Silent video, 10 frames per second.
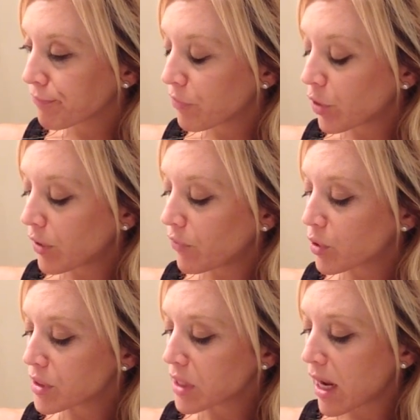for your
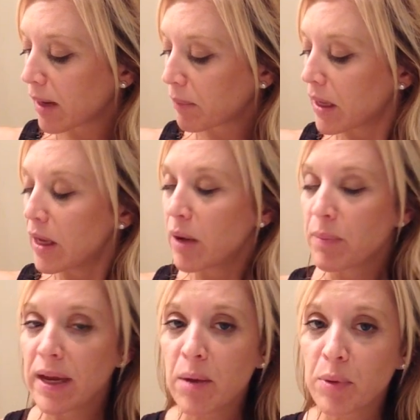first time,
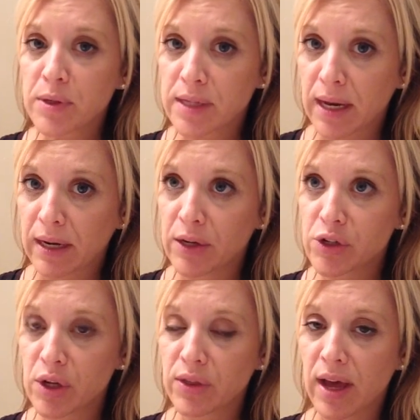pick a
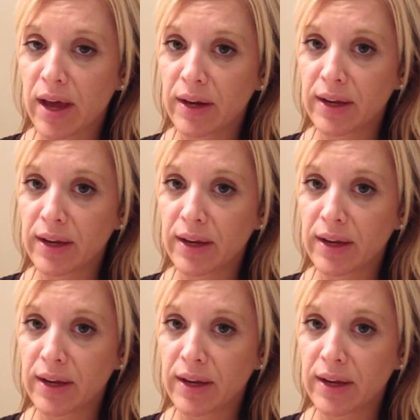percentage that